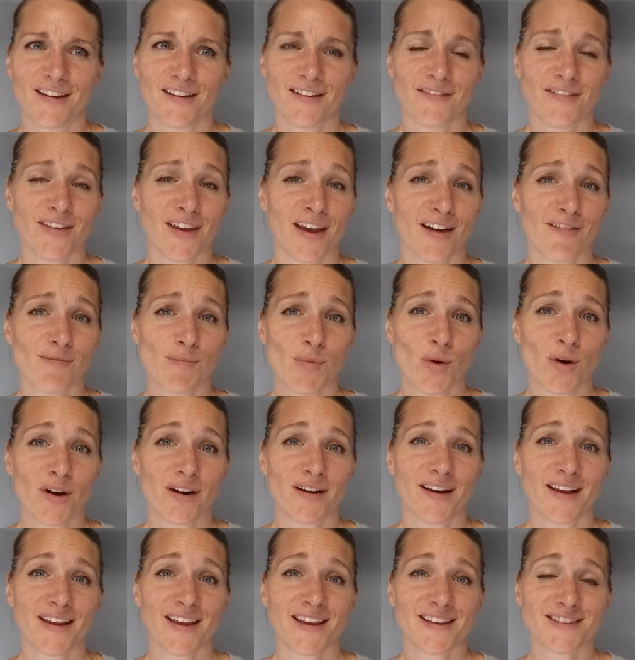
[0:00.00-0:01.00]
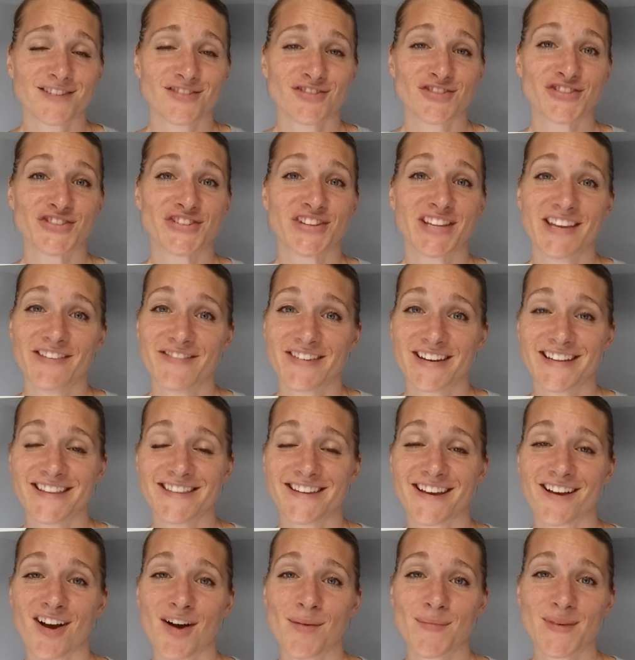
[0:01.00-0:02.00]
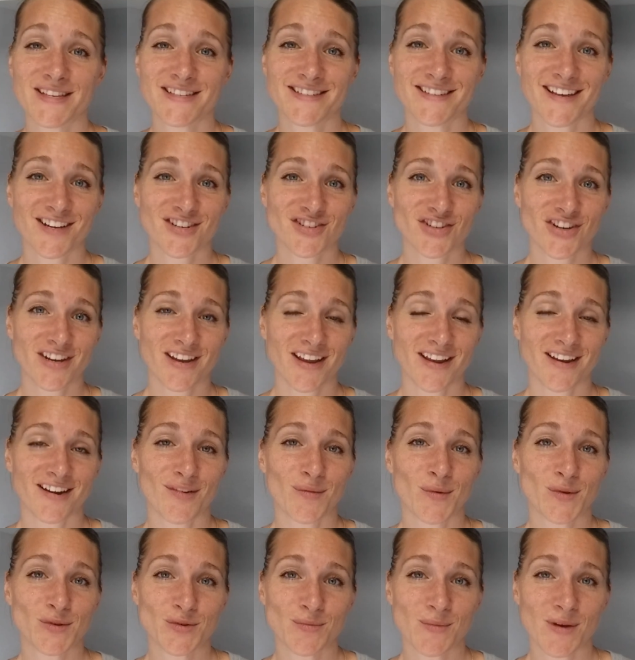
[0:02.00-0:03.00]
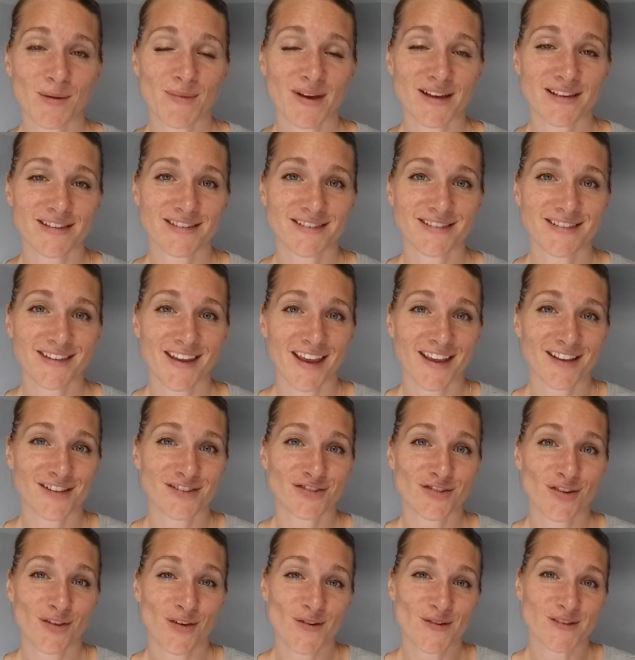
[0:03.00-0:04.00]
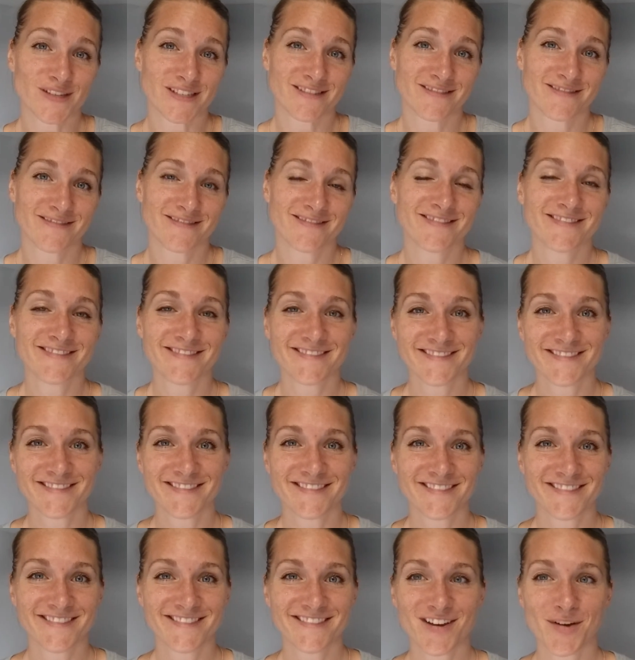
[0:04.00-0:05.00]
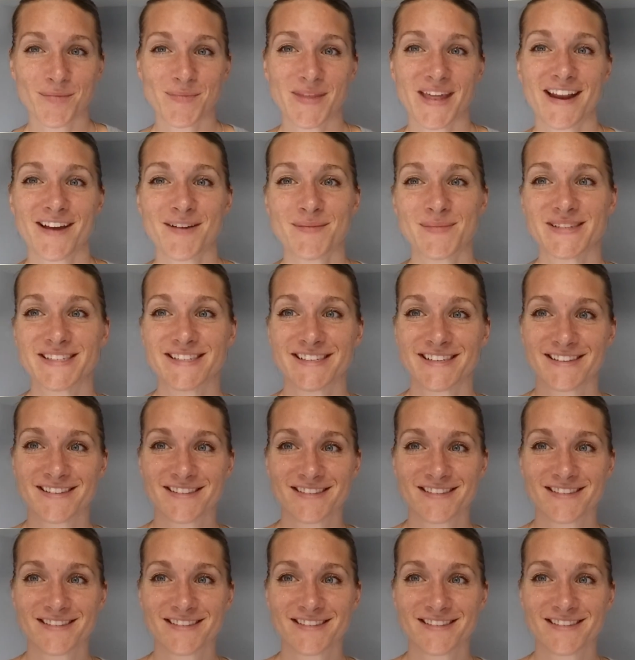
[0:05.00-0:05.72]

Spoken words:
if you have more, I guess just leave it in the comment section and I will do my best to answer those. Hope that helps.